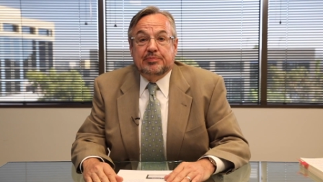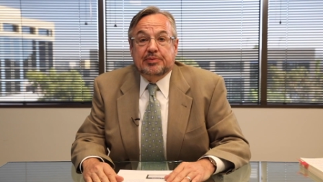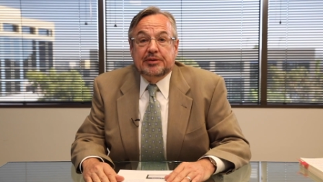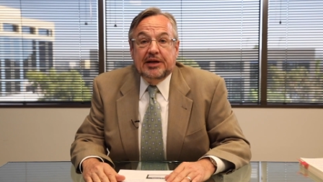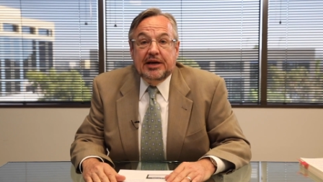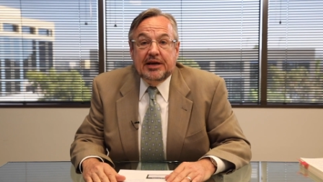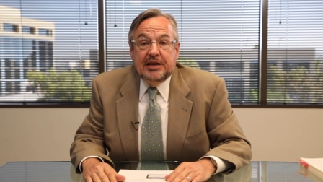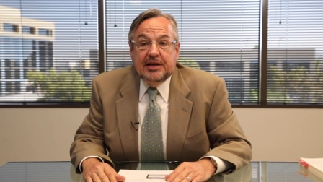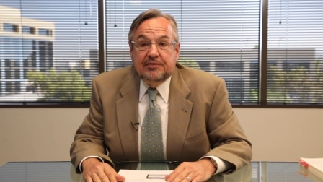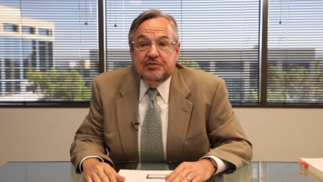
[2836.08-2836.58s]

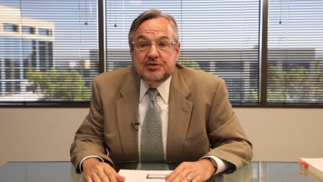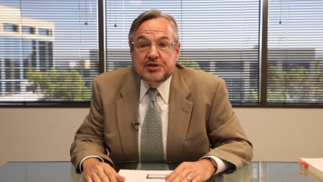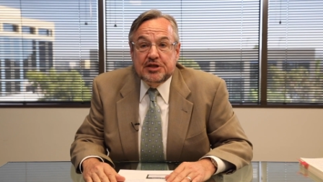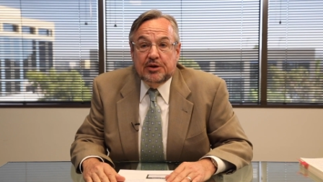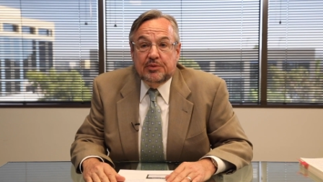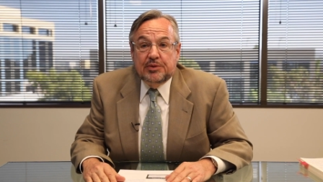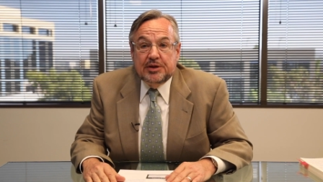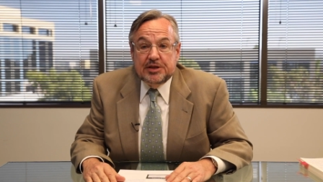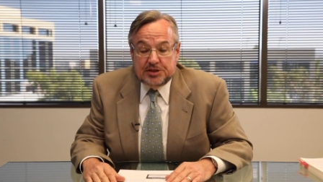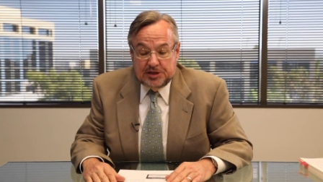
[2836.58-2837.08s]
plaintiff
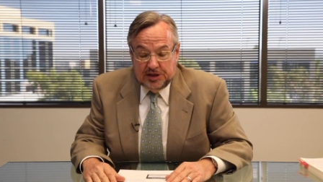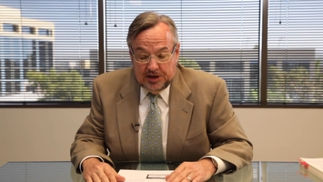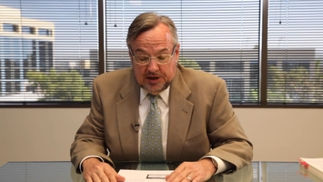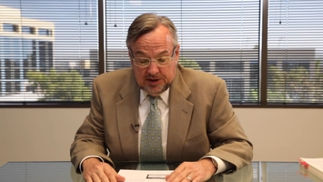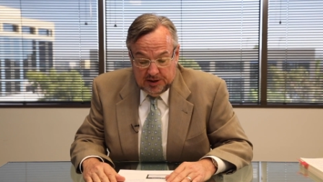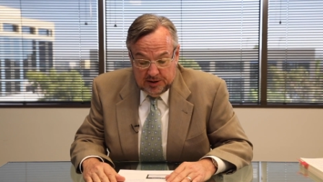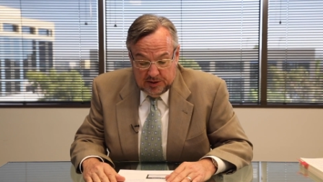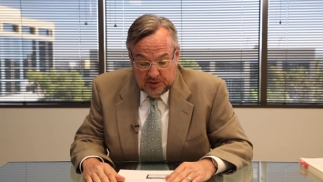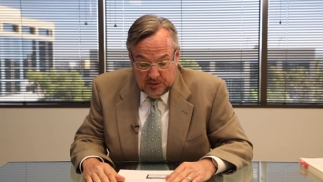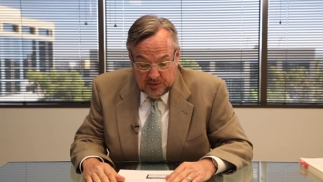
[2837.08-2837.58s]

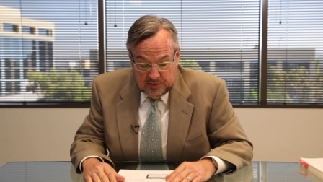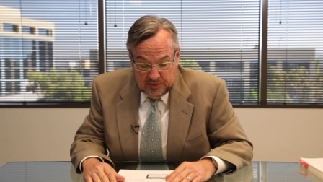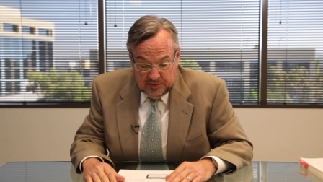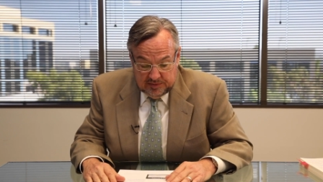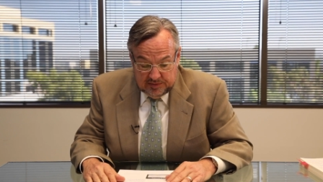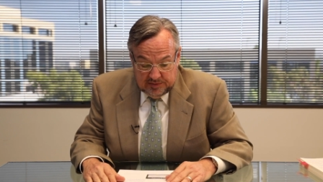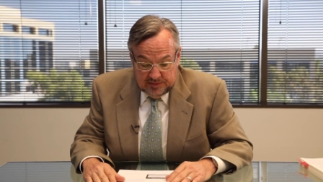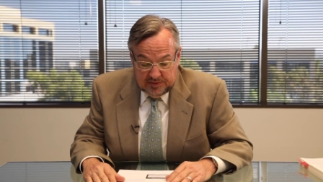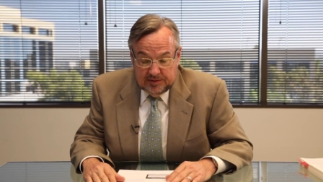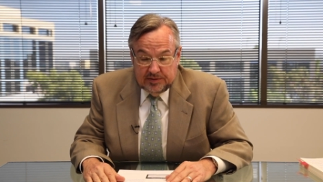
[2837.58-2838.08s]
so-and-so,
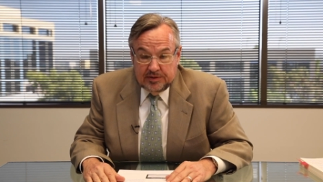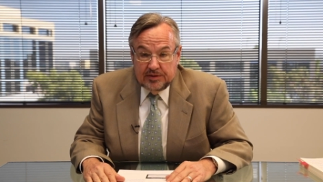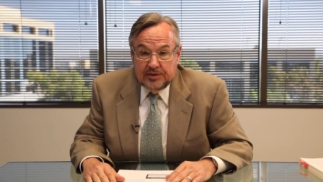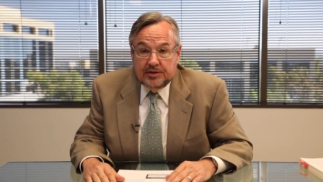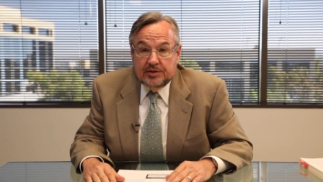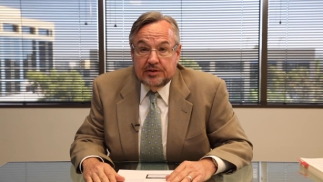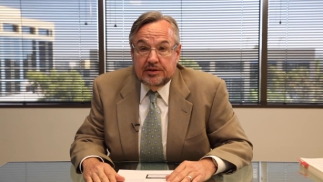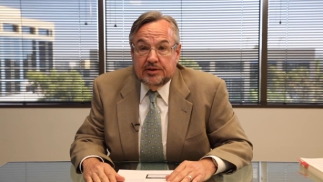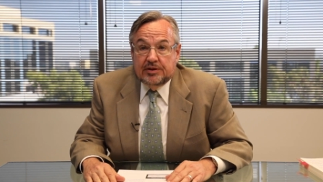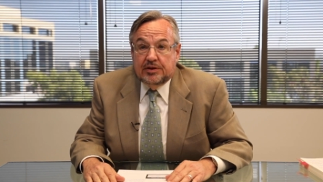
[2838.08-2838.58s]

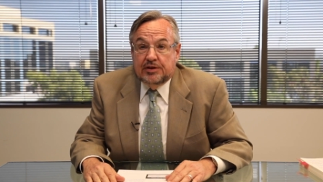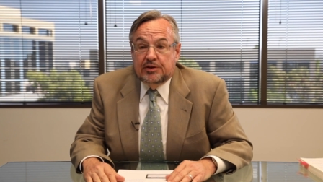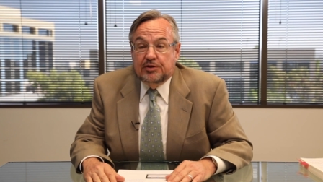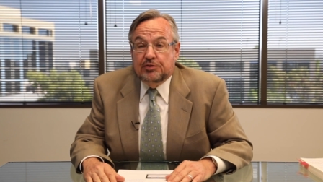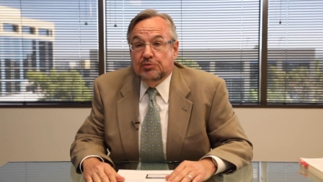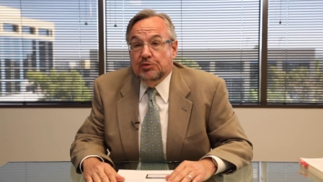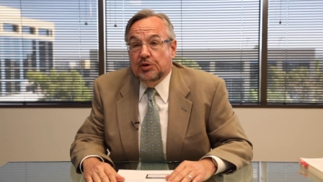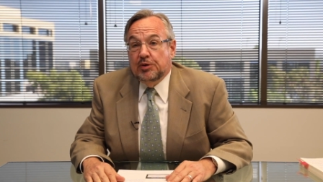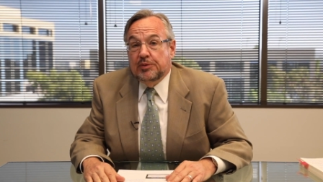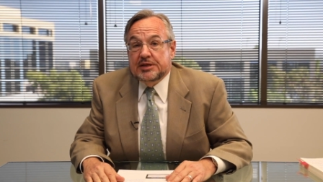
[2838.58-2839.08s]

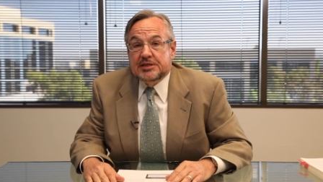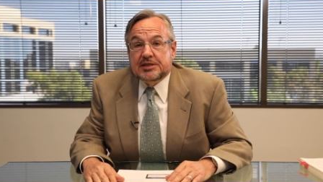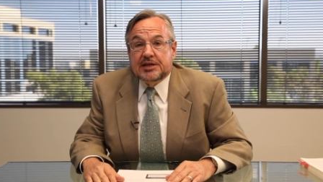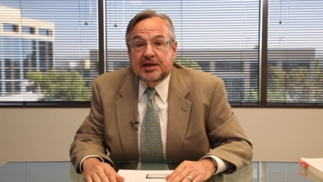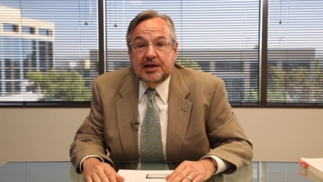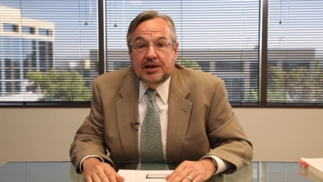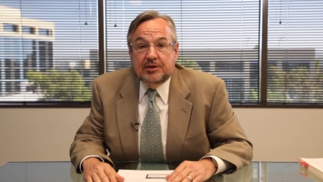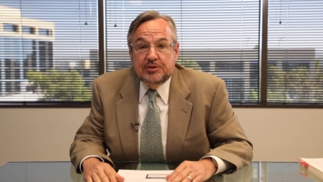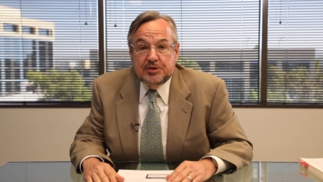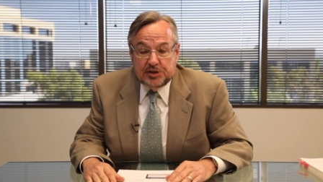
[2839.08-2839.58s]
through his
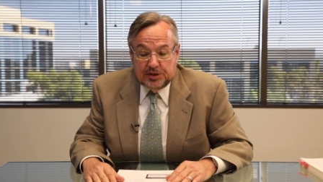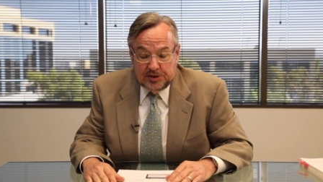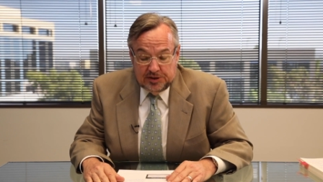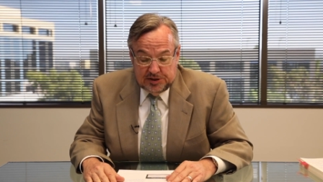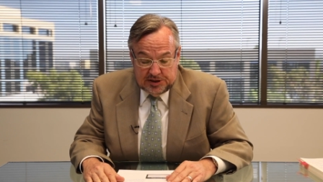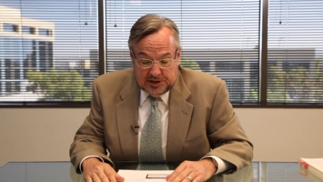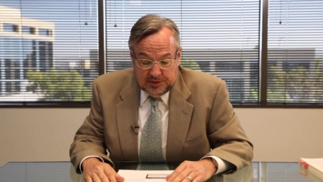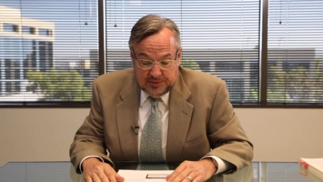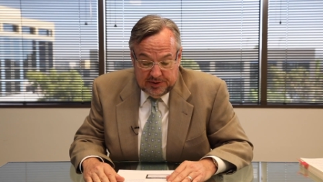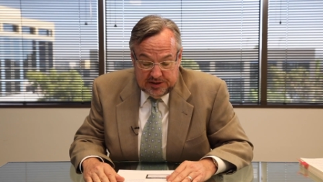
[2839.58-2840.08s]
counsel
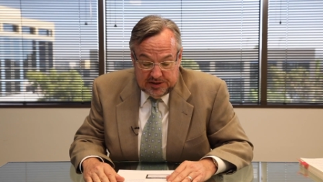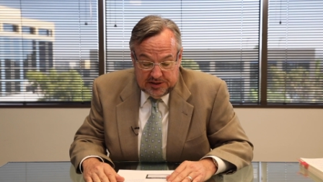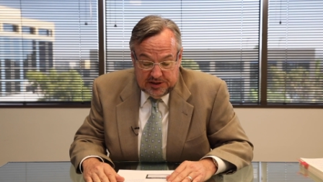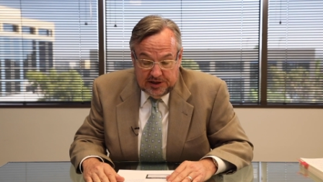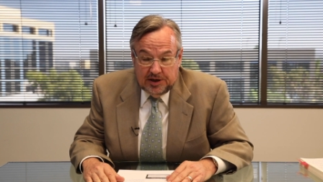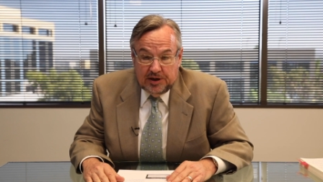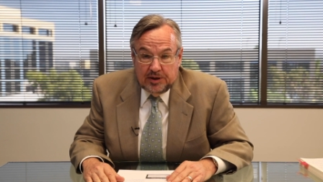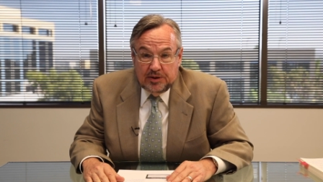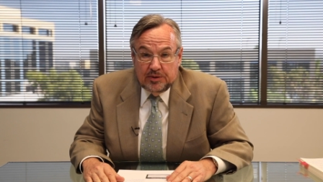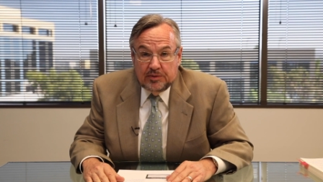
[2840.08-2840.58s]

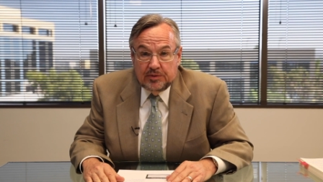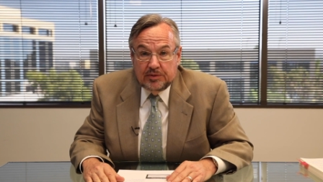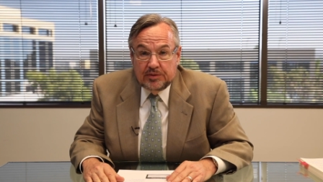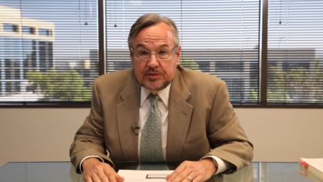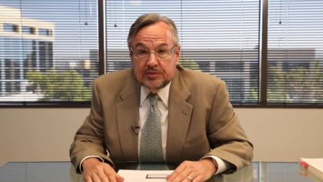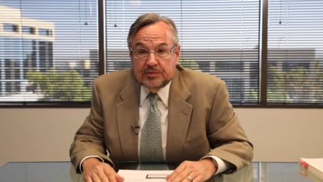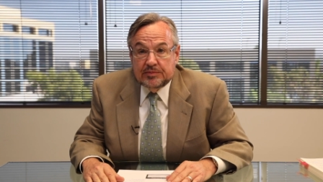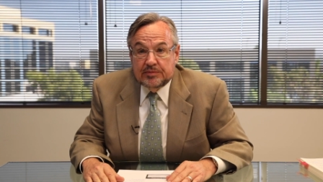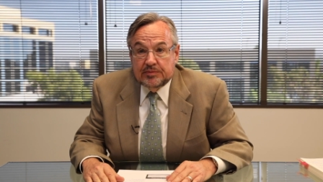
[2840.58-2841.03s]
so-and-so,